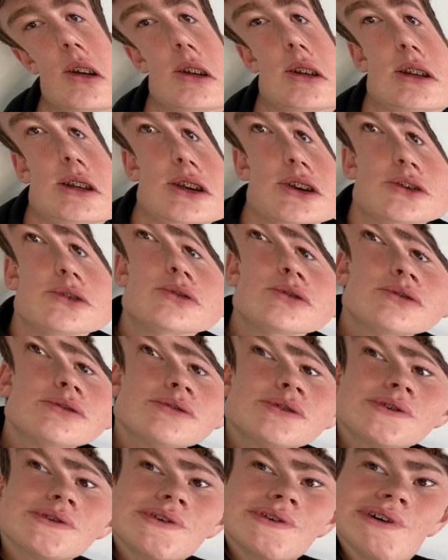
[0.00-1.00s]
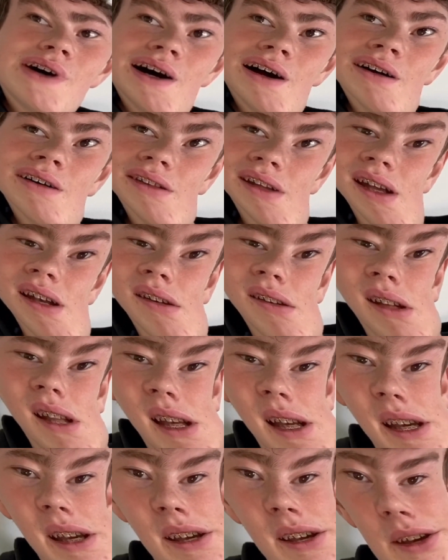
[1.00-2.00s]
you are
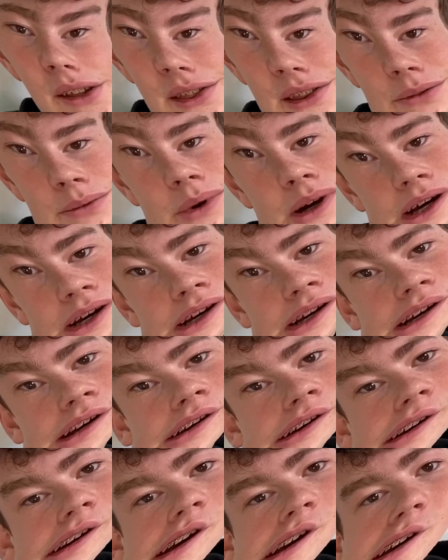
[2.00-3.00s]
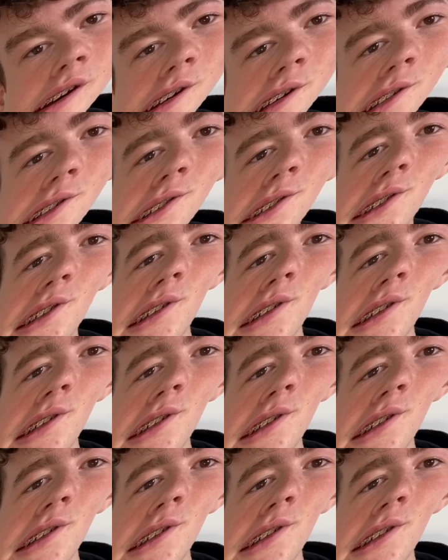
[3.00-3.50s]
literally the worst.